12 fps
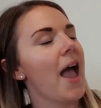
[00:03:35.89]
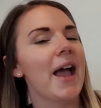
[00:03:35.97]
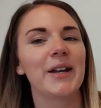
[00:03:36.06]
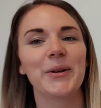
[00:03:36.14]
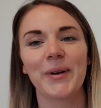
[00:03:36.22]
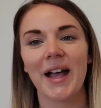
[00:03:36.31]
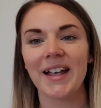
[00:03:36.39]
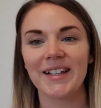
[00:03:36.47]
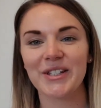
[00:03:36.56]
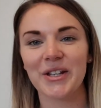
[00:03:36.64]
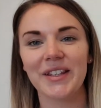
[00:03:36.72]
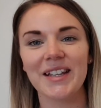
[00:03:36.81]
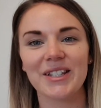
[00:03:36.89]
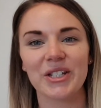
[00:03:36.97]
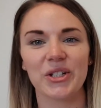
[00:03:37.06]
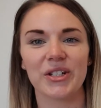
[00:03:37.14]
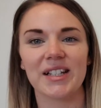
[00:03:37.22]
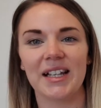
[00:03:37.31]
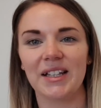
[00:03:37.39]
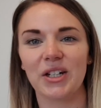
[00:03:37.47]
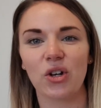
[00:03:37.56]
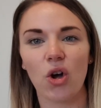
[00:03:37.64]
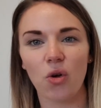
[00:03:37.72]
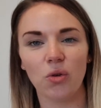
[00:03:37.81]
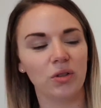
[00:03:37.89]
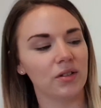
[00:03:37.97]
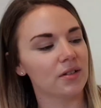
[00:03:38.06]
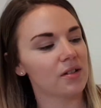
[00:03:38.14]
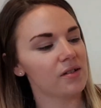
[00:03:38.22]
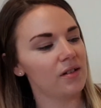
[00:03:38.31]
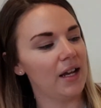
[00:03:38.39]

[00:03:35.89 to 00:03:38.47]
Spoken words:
Anyway, so these are just like the gold